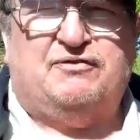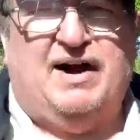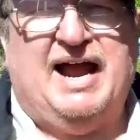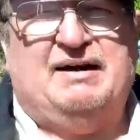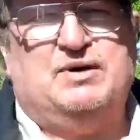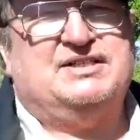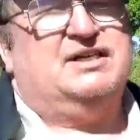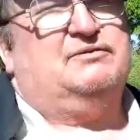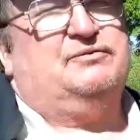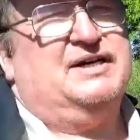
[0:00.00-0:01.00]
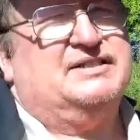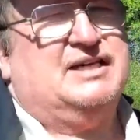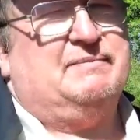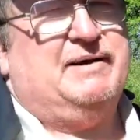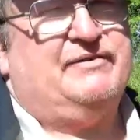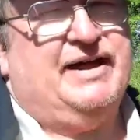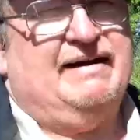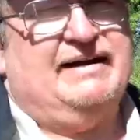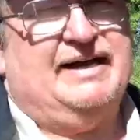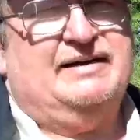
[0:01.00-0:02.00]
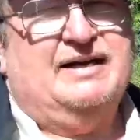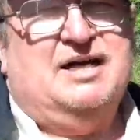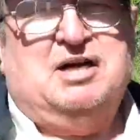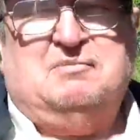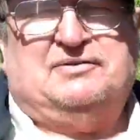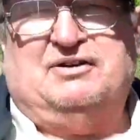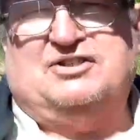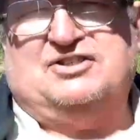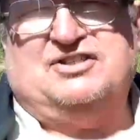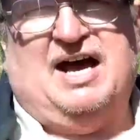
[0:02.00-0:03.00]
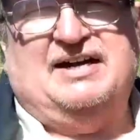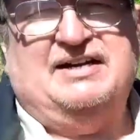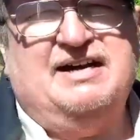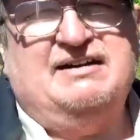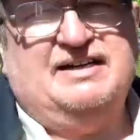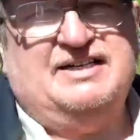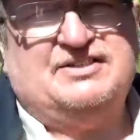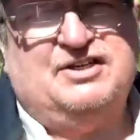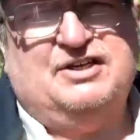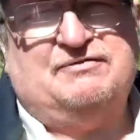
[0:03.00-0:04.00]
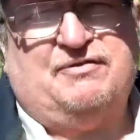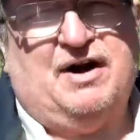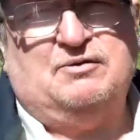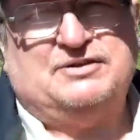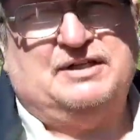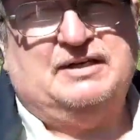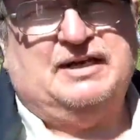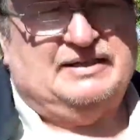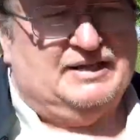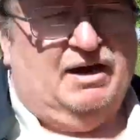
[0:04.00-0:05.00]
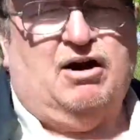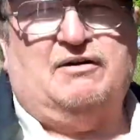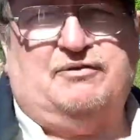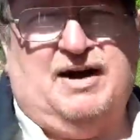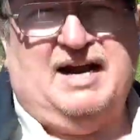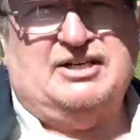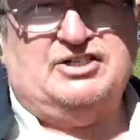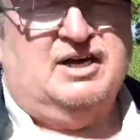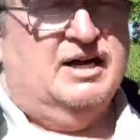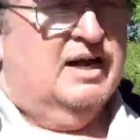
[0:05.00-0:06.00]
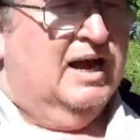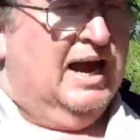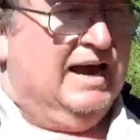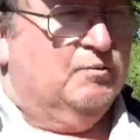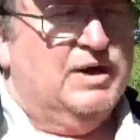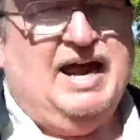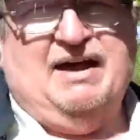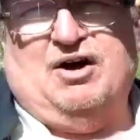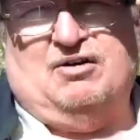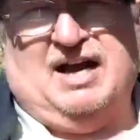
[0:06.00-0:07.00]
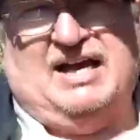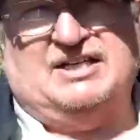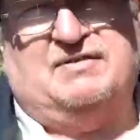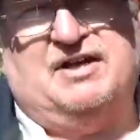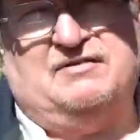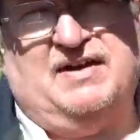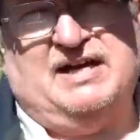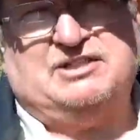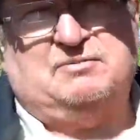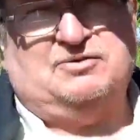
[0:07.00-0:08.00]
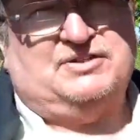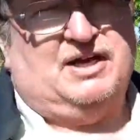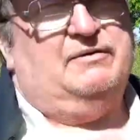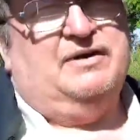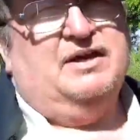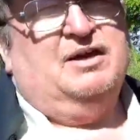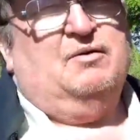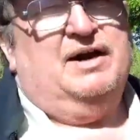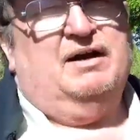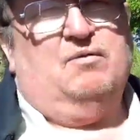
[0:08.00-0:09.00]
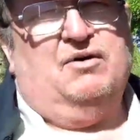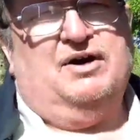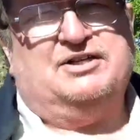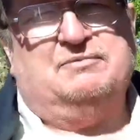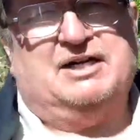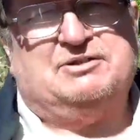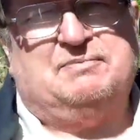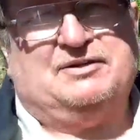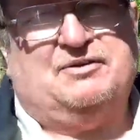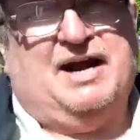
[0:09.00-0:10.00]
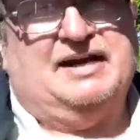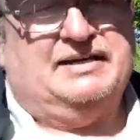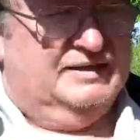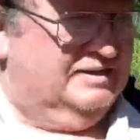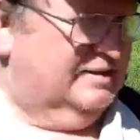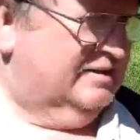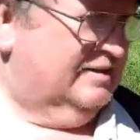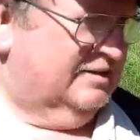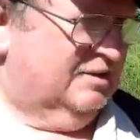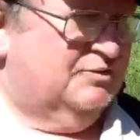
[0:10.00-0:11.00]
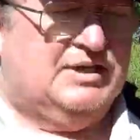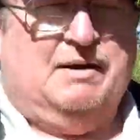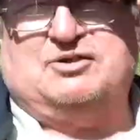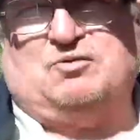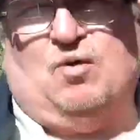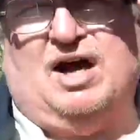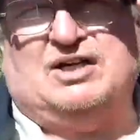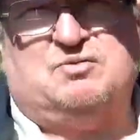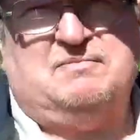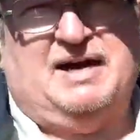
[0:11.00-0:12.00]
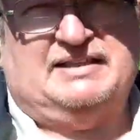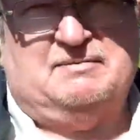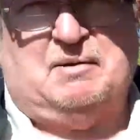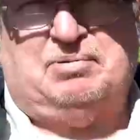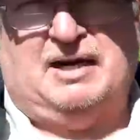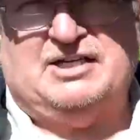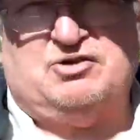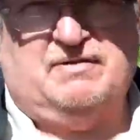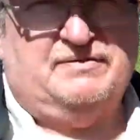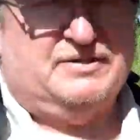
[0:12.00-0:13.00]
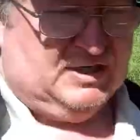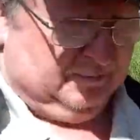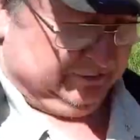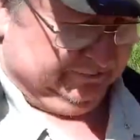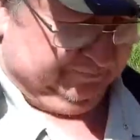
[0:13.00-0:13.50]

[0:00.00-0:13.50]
fry. And we still freeze some every now and then, but they're just not nearly as good frozen as they are fresh. And we have all kinds of other vegetables, so we don't worry too much about trying to do summer squash. We make them a pleasure of the summer.